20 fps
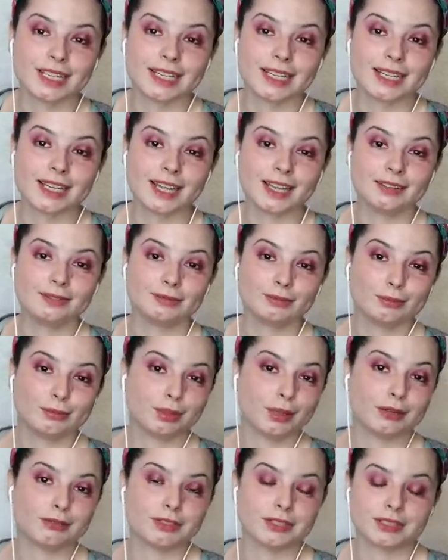again,
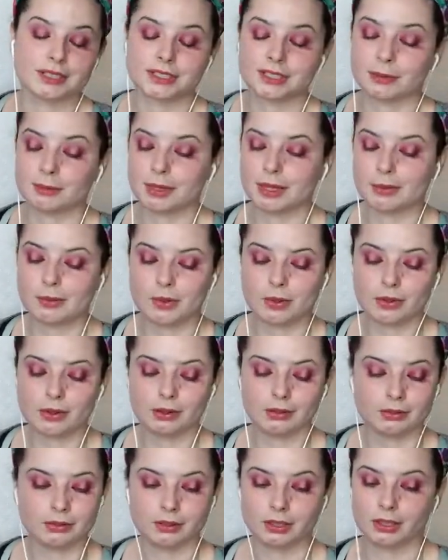preference. Some people,
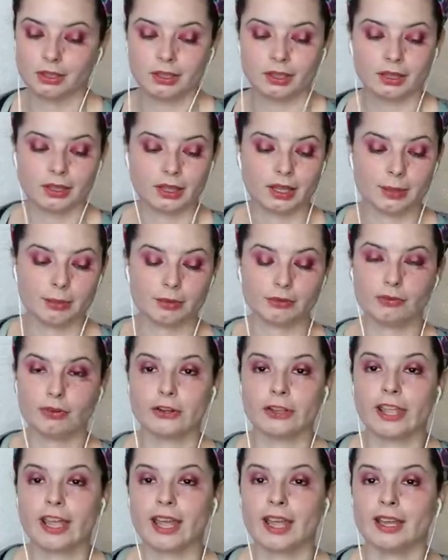they
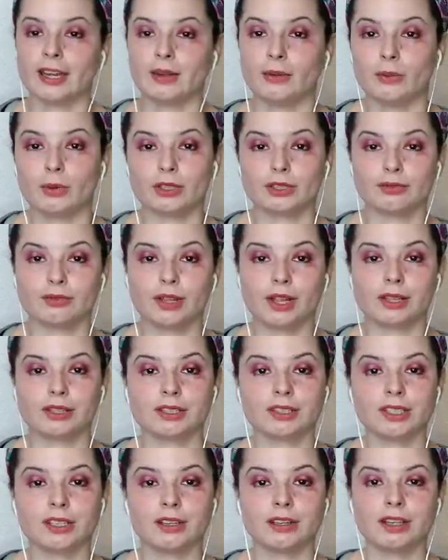prefer that and it works
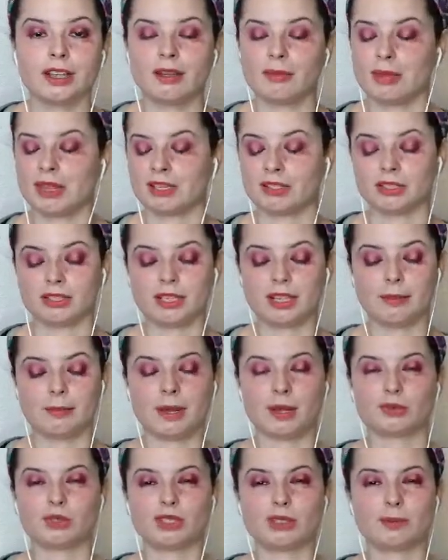flawlessly on them and their skin
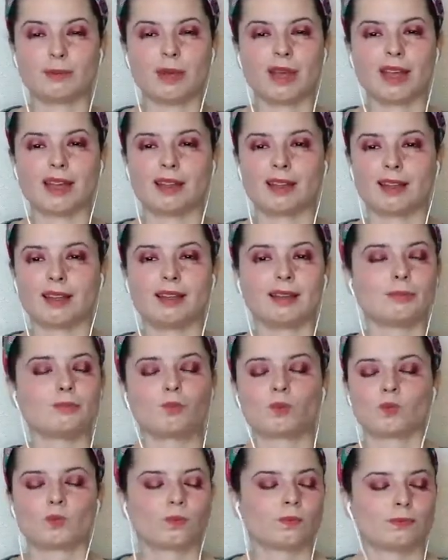bounces back
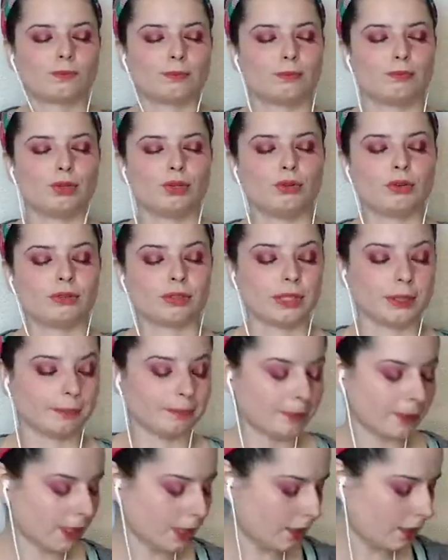beautifully.
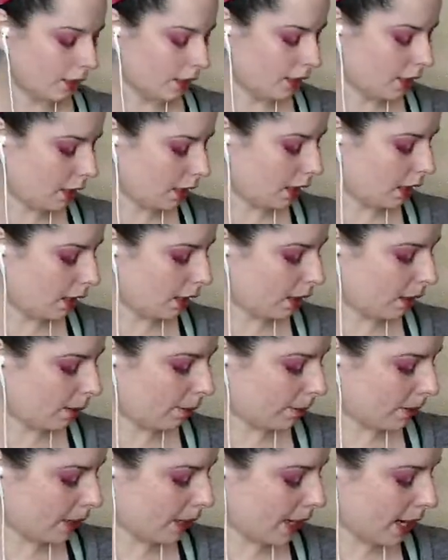
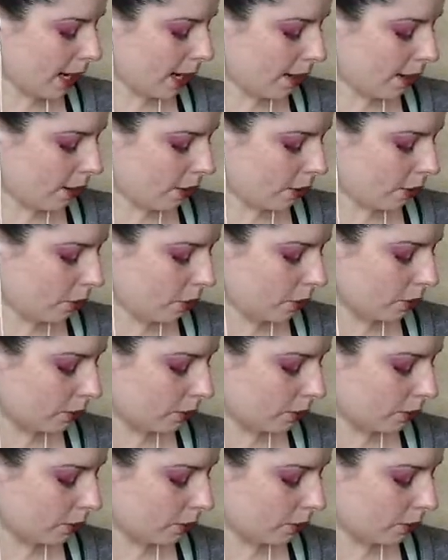Now,